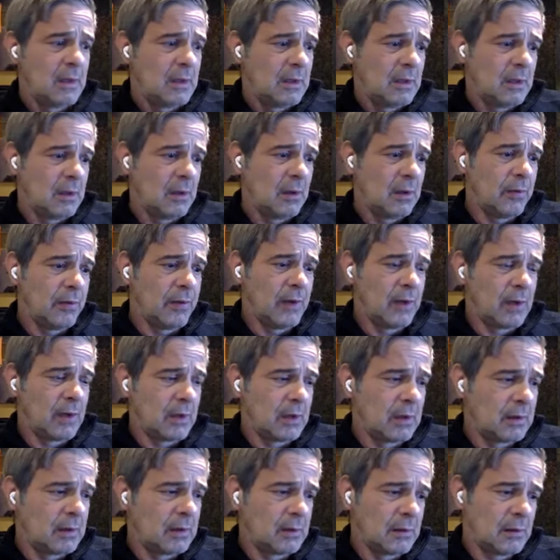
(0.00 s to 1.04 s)
you know,
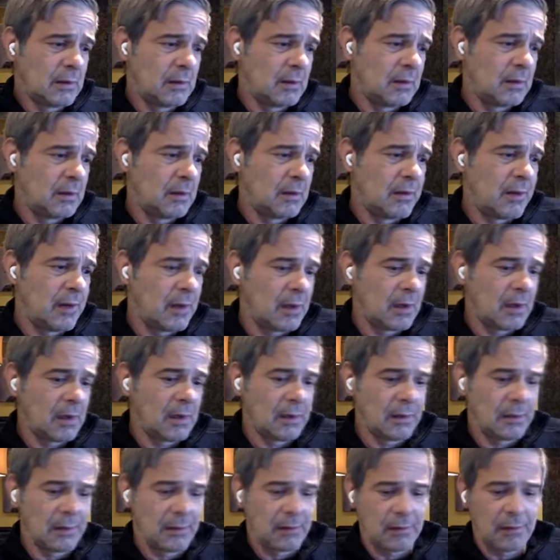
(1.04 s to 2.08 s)
they're,
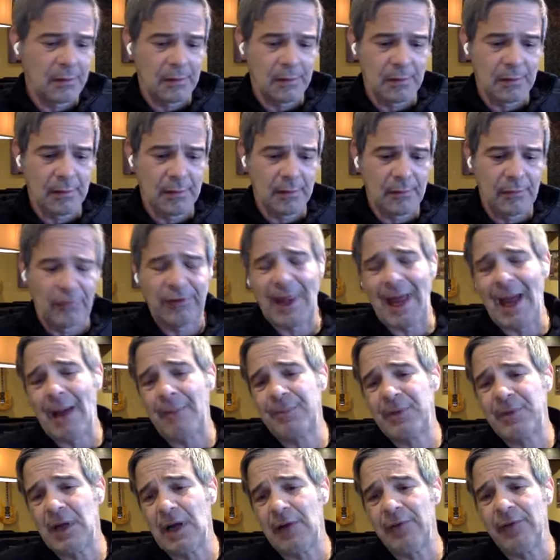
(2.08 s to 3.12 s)
they're
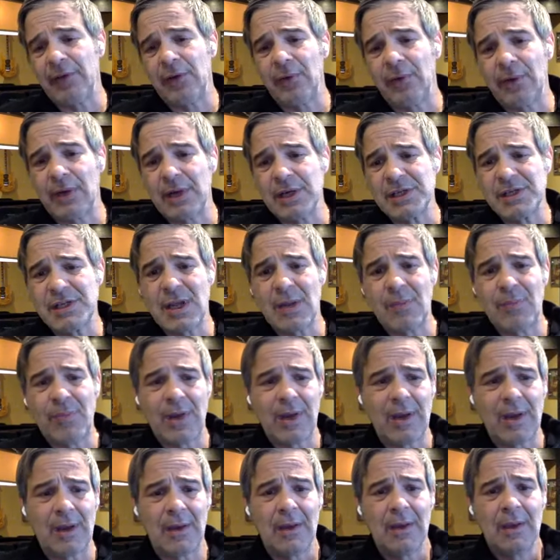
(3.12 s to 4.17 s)
slapped on the wrist. They
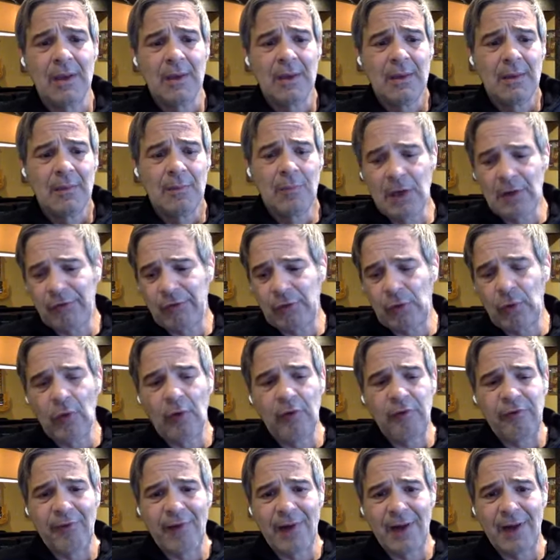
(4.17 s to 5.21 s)
pay
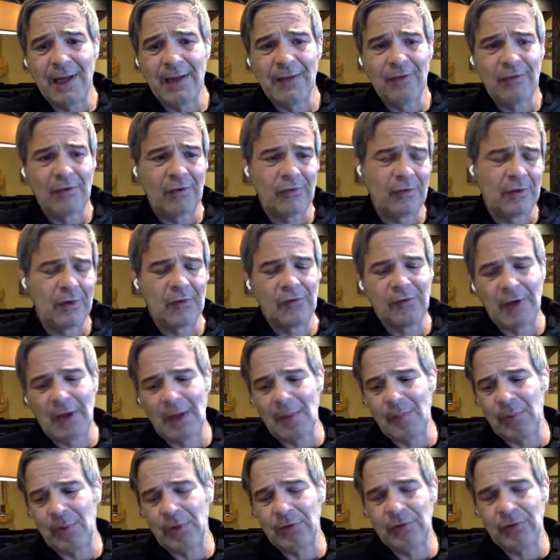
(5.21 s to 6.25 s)
minuscule fines. As an
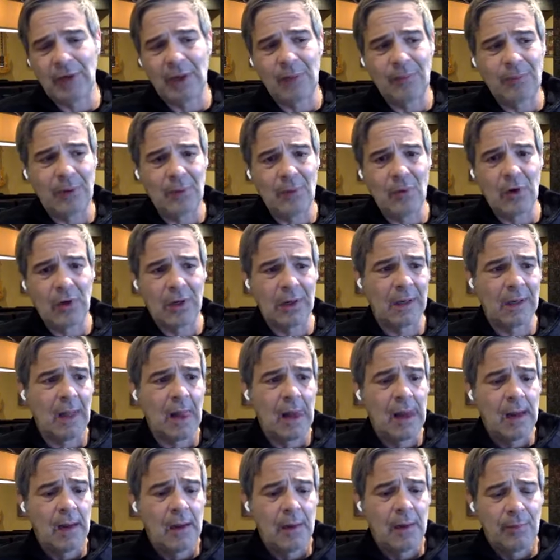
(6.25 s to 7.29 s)
example, J.P. Morgan
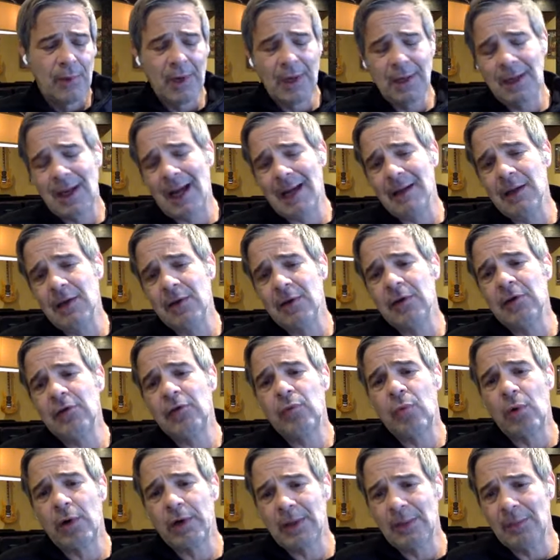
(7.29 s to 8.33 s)
paid
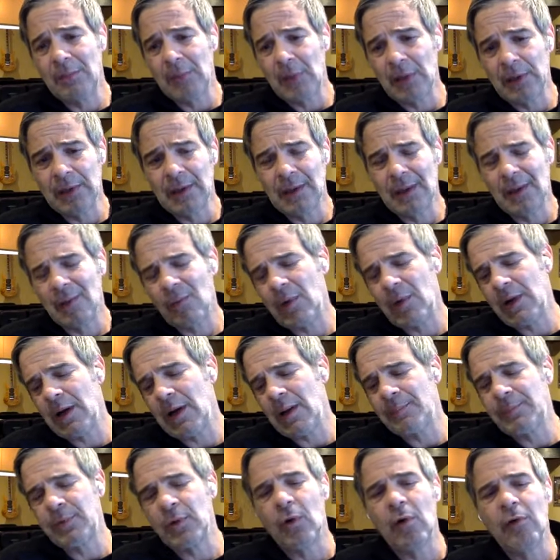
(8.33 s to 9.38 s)
920 million, and it went
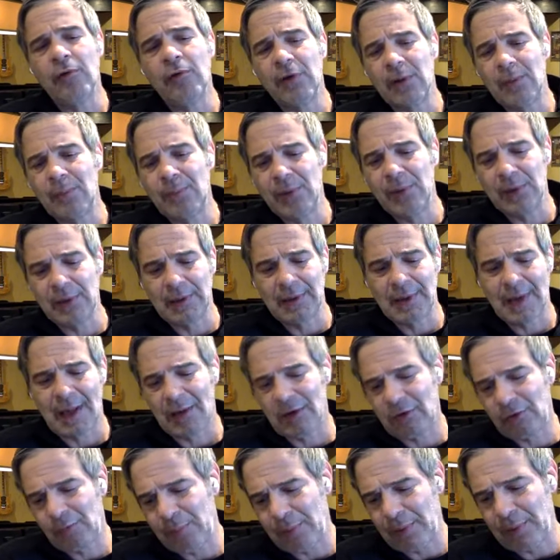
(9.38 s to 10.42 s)
up to over a billion
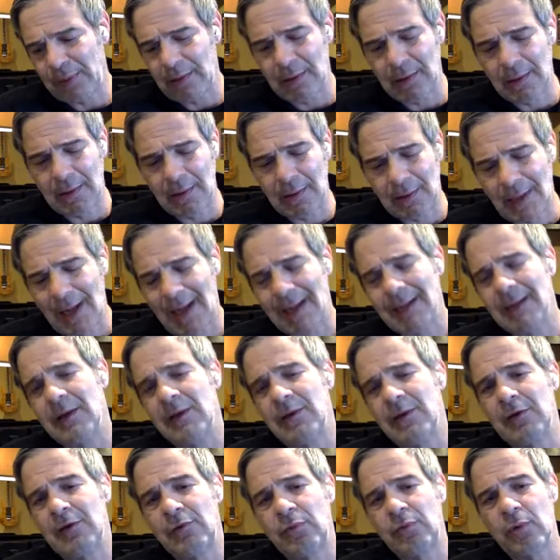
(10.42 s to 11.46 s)
dollars. But
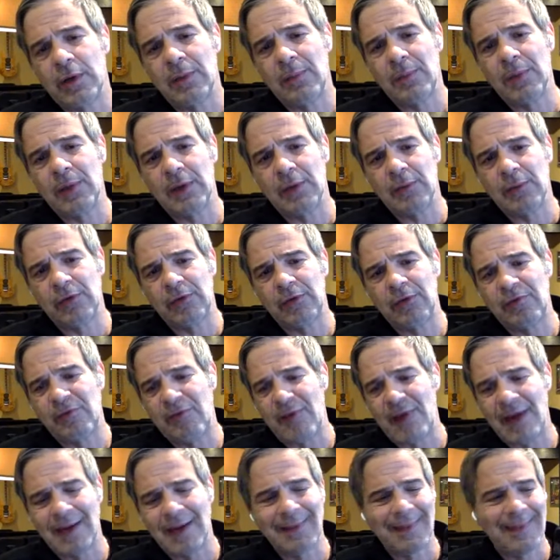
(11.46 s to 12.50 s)
920 million was the
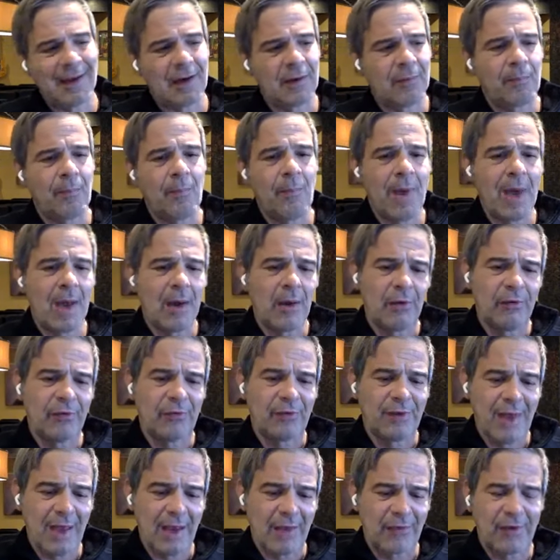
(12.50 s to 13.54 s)
fine. Their metals
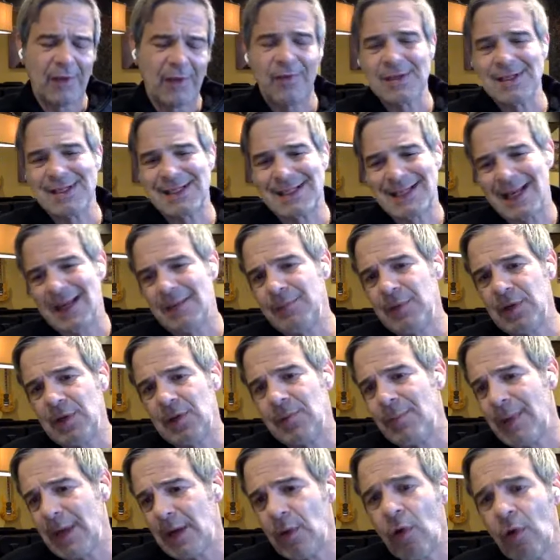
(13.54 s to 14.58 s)
desk in the same
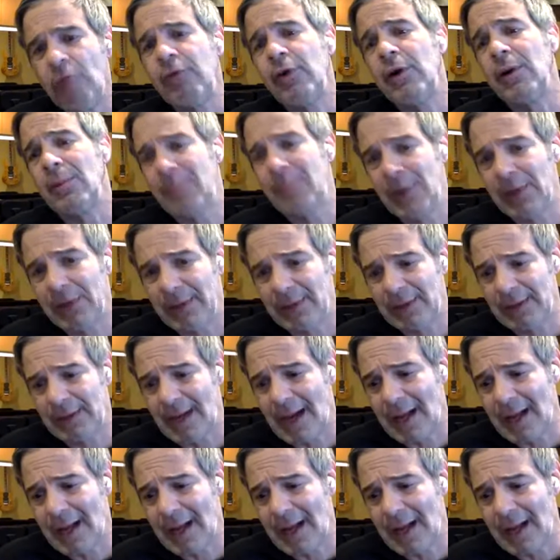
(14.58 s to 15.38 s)
year made over a billion